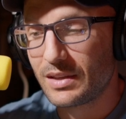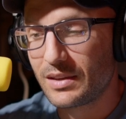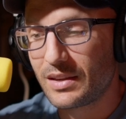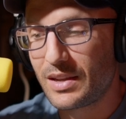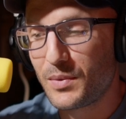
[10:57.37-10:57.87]

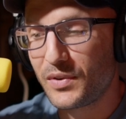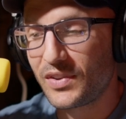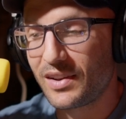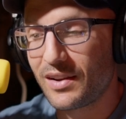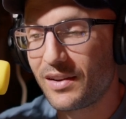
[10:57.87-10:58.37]
He was
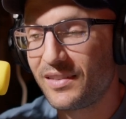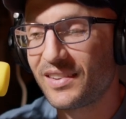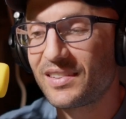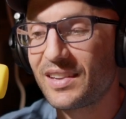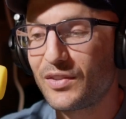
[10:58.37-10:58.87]
an
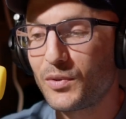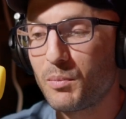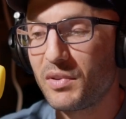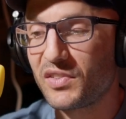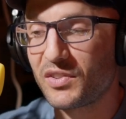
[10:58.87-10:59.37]
unsuccessful
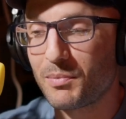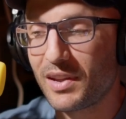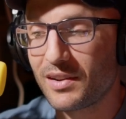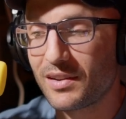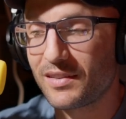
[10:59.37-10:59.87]

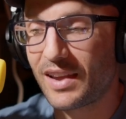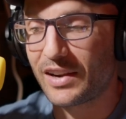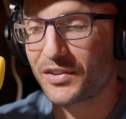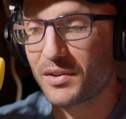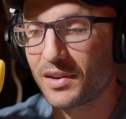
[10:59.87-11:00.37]
businessman and
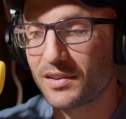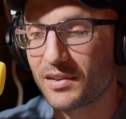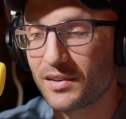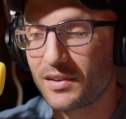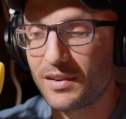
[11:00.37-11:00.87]
tax
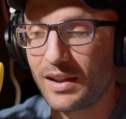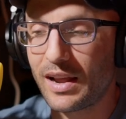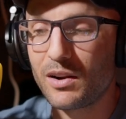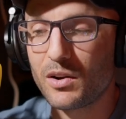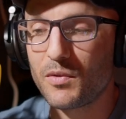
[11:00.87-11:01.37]
collector. And I
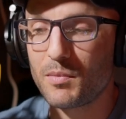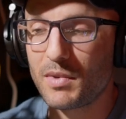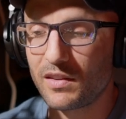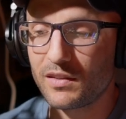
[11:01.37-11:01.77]
don't know if it means